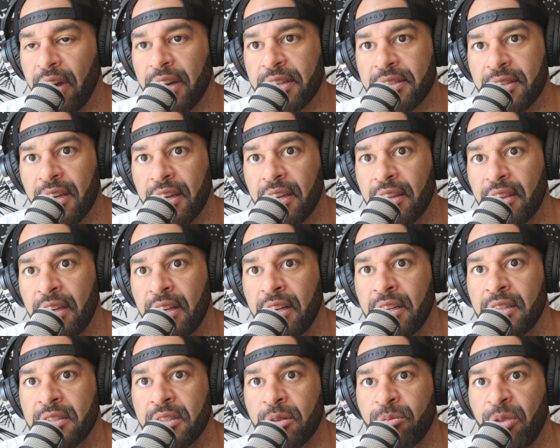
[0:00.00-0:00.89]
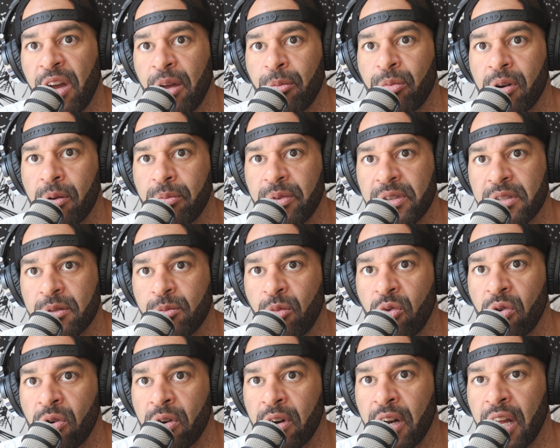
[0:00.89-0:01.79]
so as I lean into my
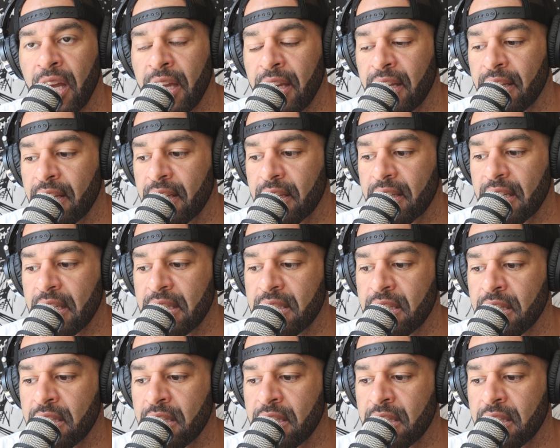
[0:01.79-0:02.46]
purpose more and I